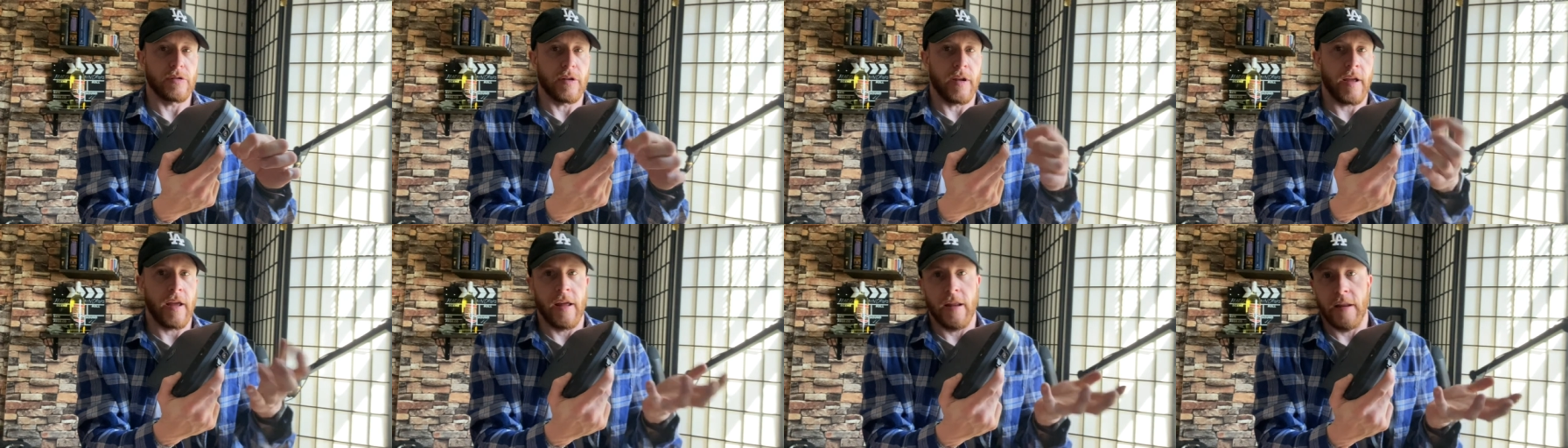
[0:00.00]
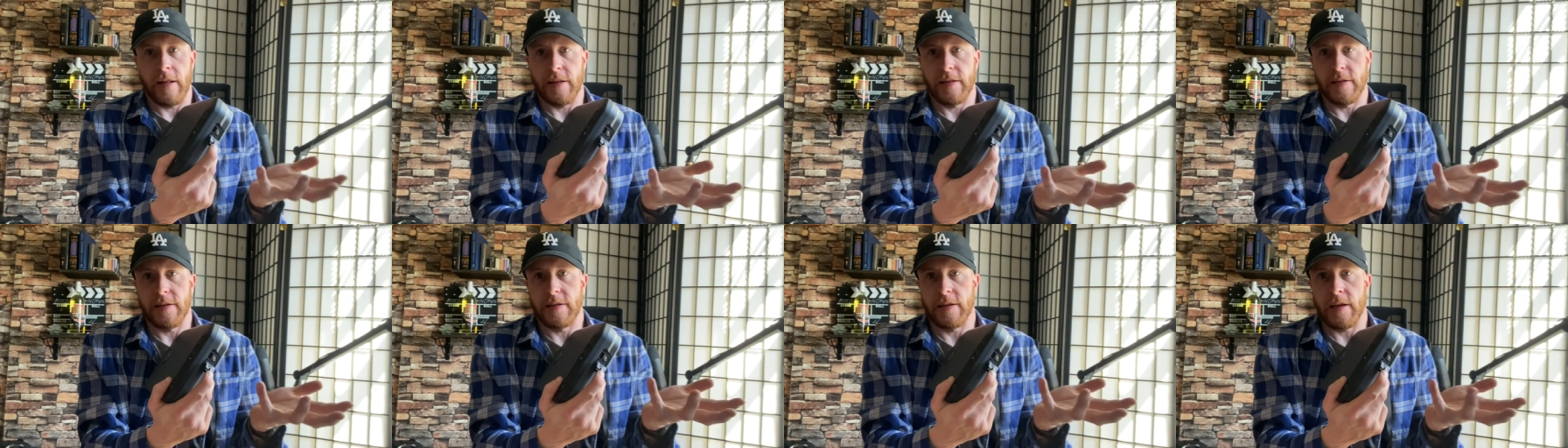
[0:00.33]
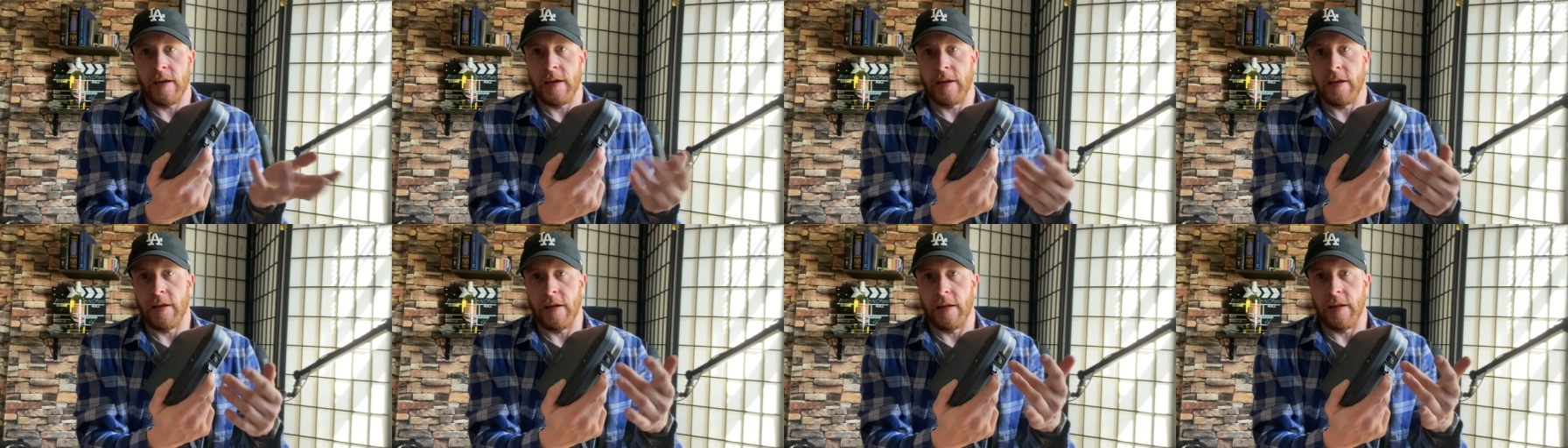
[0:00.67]
and it's,
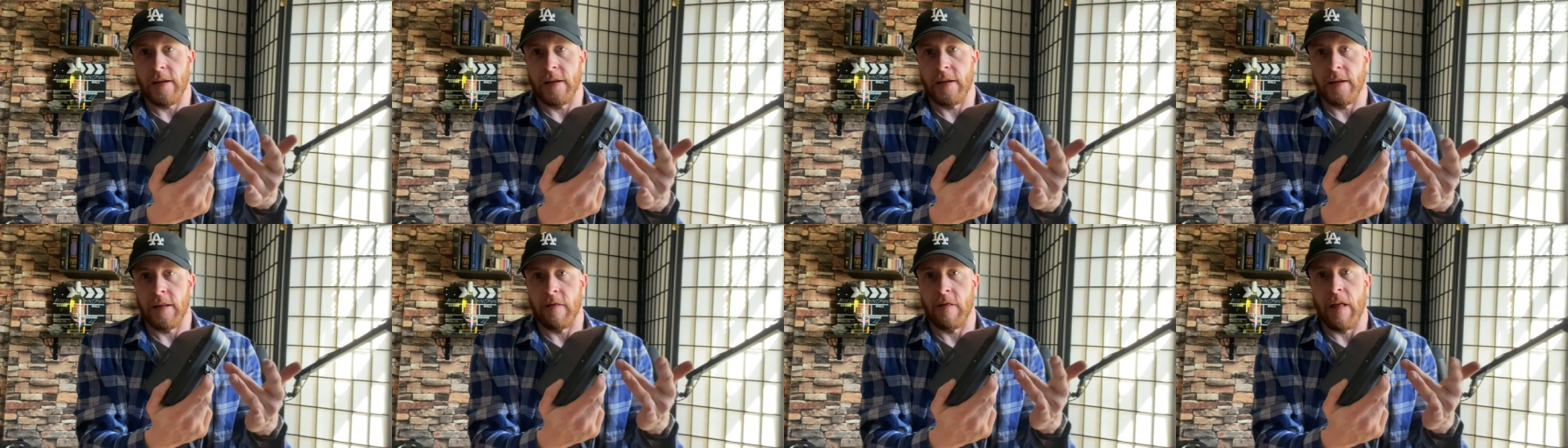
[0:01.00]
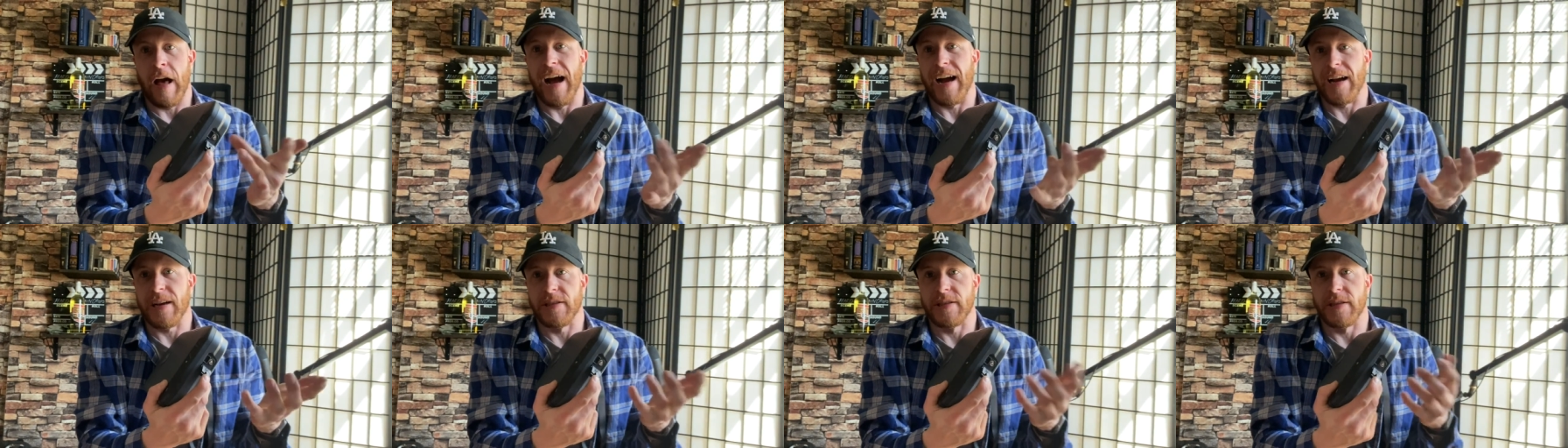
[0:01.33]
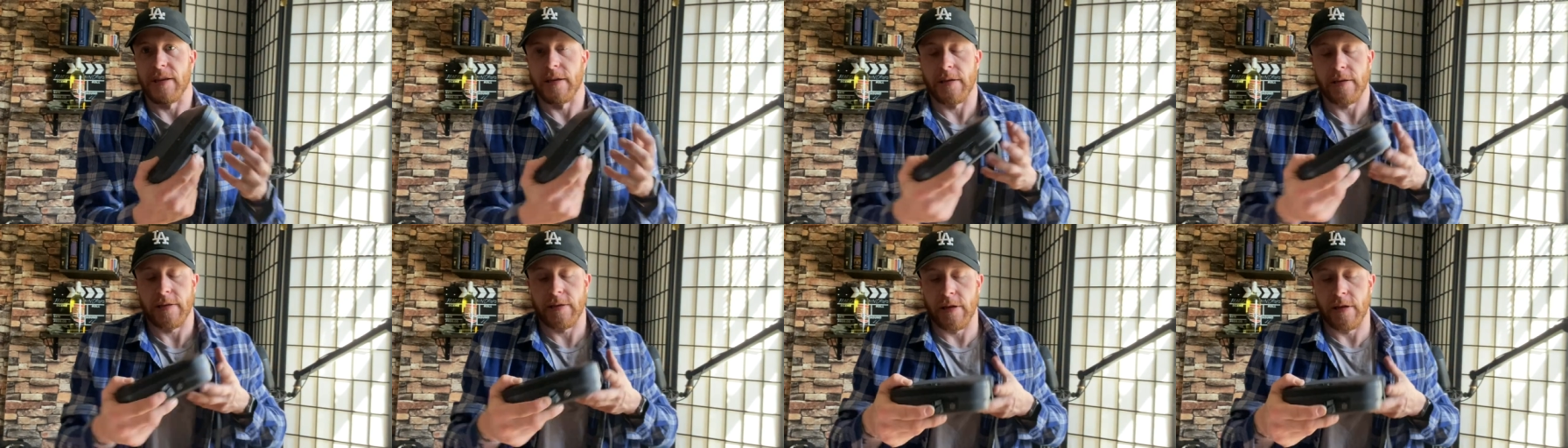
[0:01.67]
it, it, it locks it.